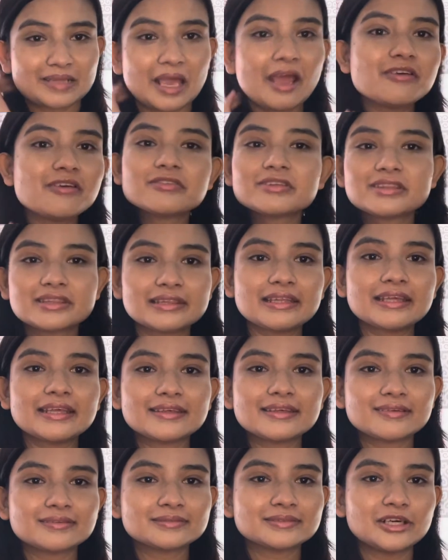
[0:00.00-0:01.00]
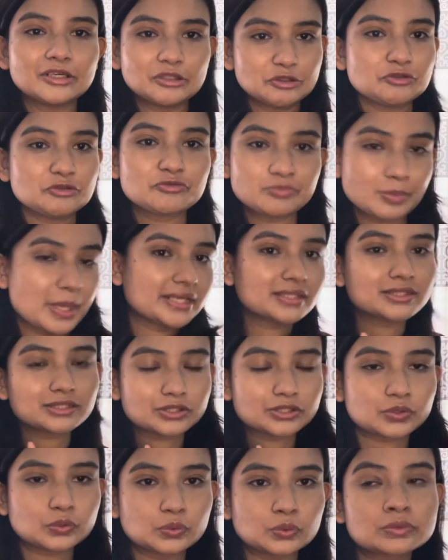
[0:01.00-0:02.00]
everything of medical
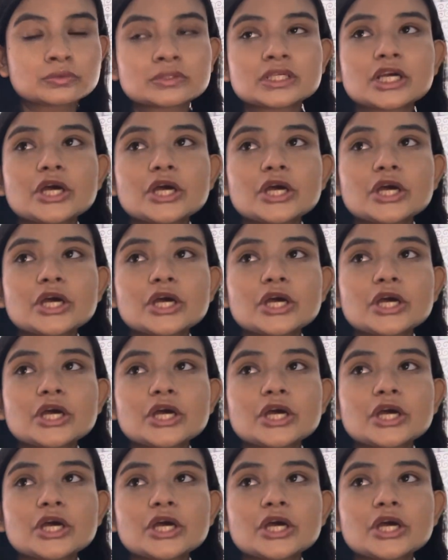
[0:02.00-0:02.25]
school.